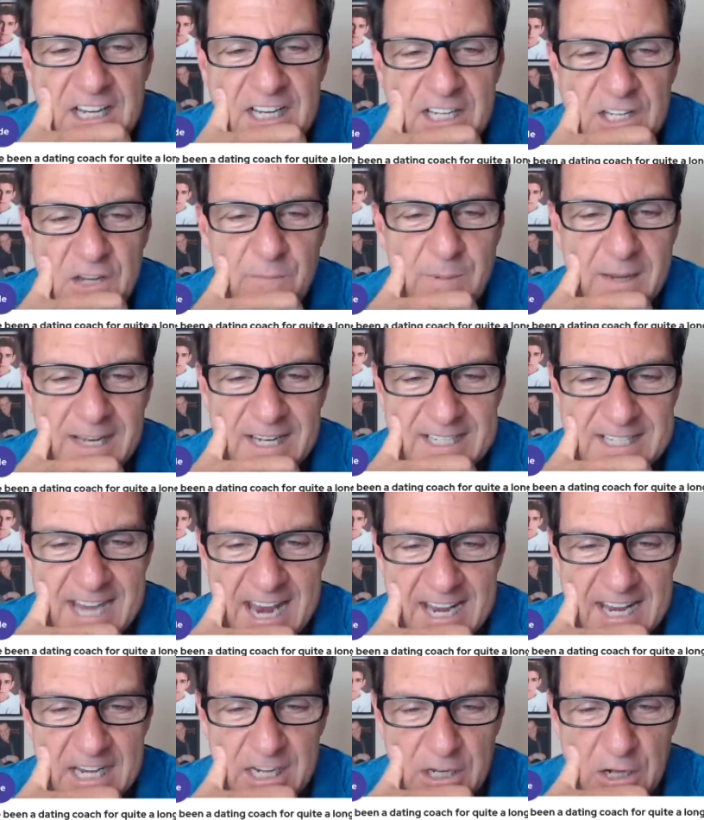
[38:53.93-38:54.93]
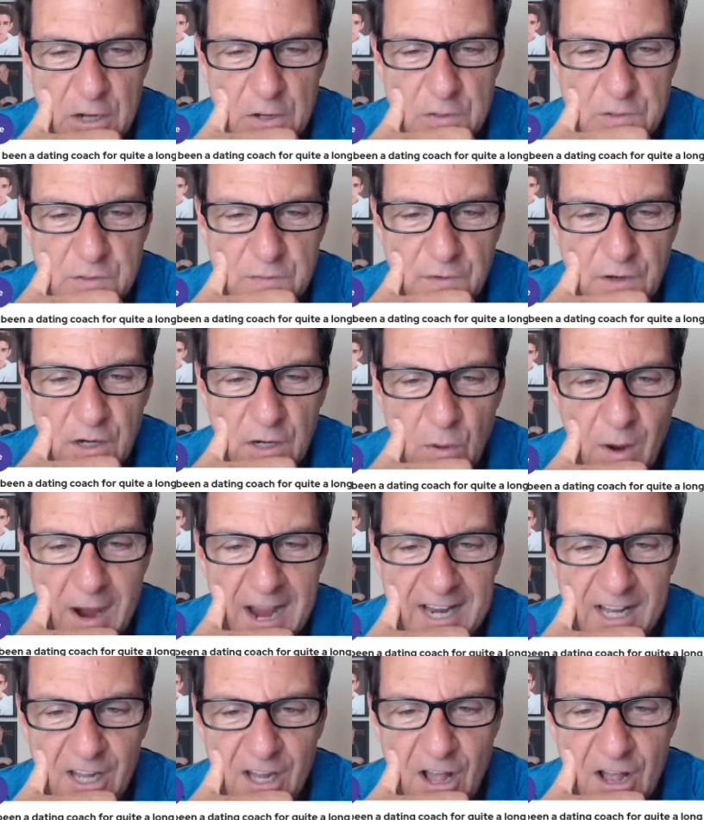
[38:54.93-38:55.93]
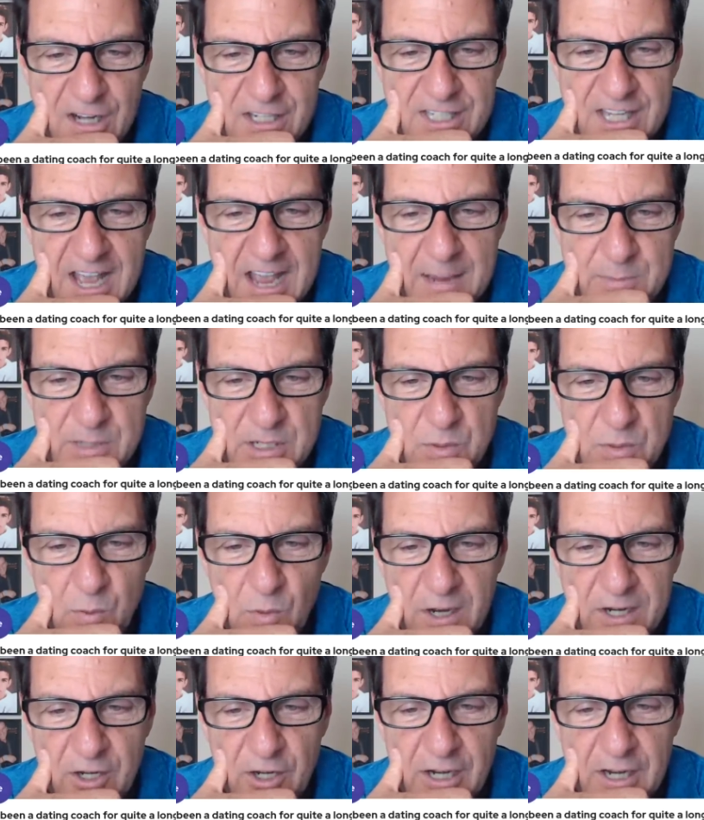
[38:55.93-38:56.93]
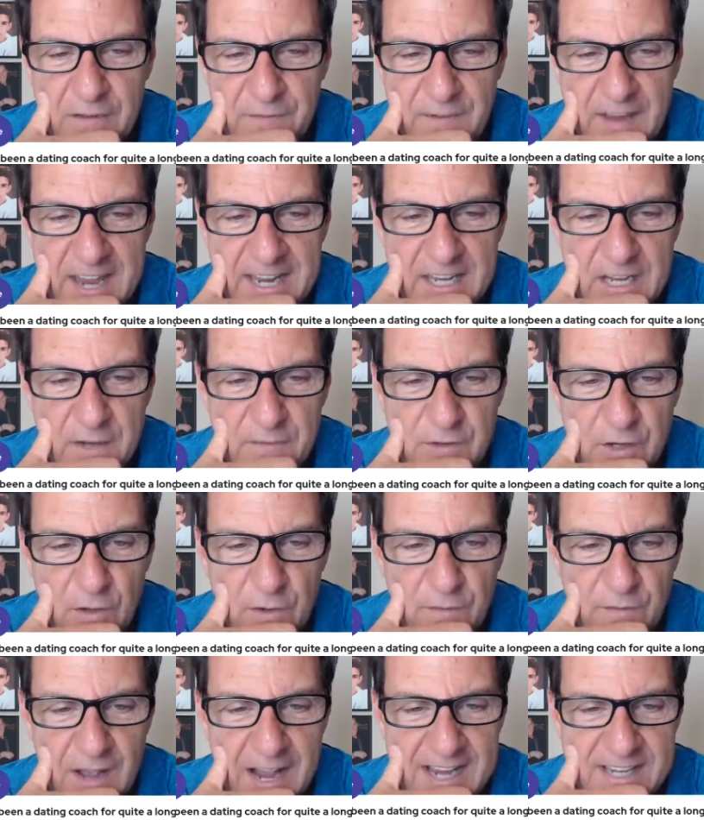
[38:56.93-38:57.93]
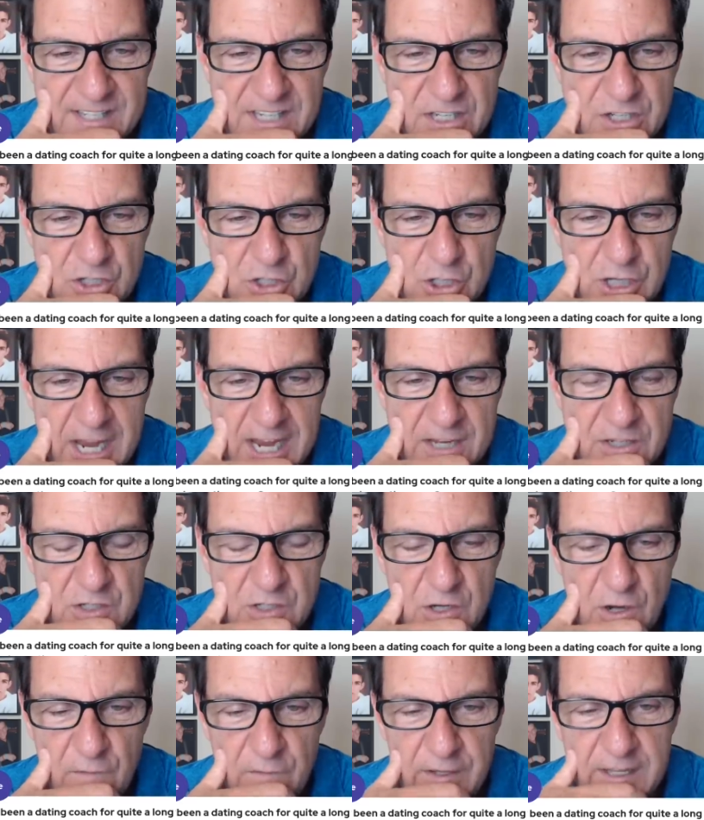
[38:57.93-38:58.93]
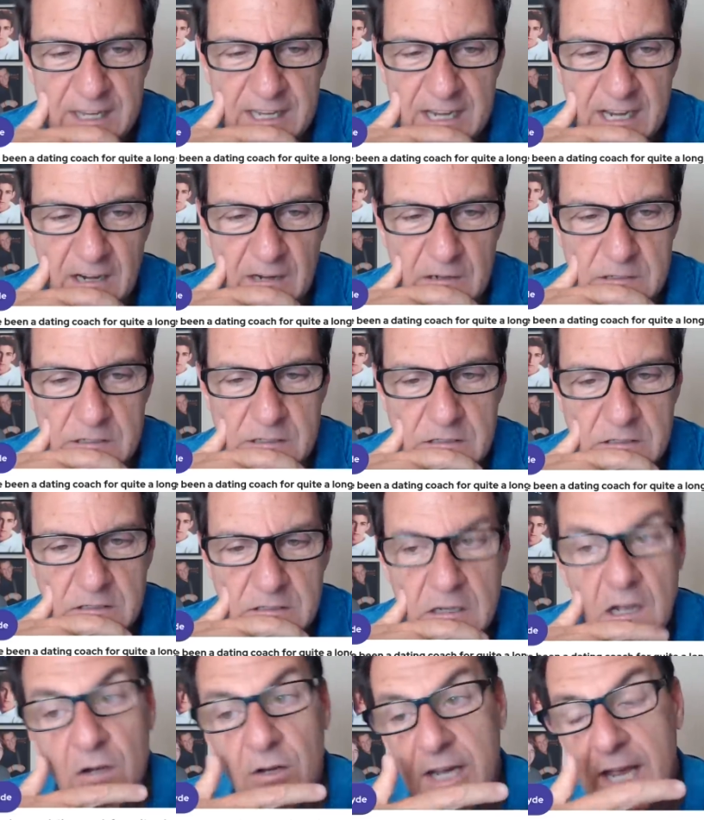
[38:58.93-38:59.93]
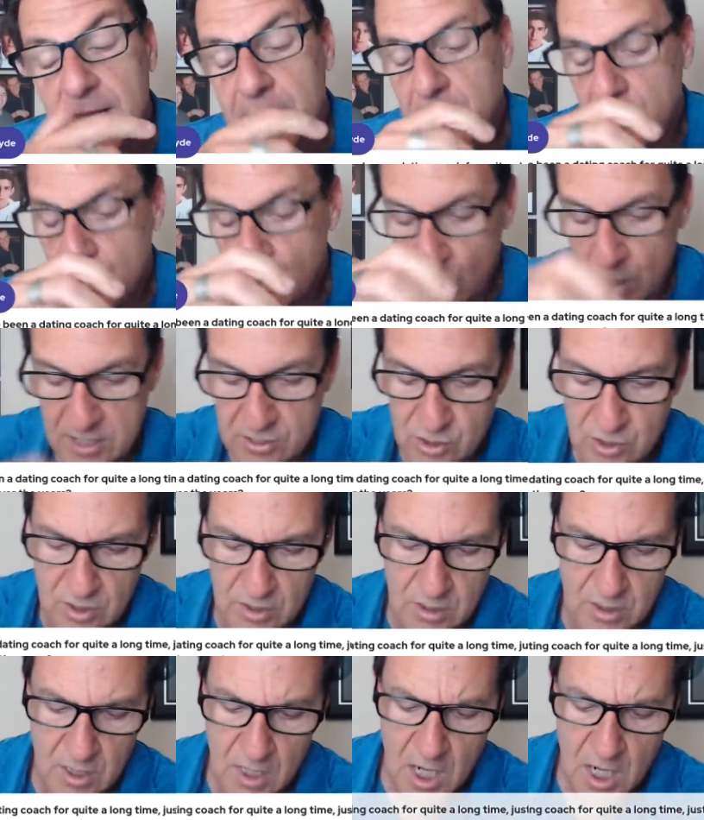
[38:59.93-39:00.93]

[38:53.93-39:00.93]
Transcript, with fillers: You've been a dating coach for quite a long time. Just wondering if any of your advice has changed over the years. Okay, good question.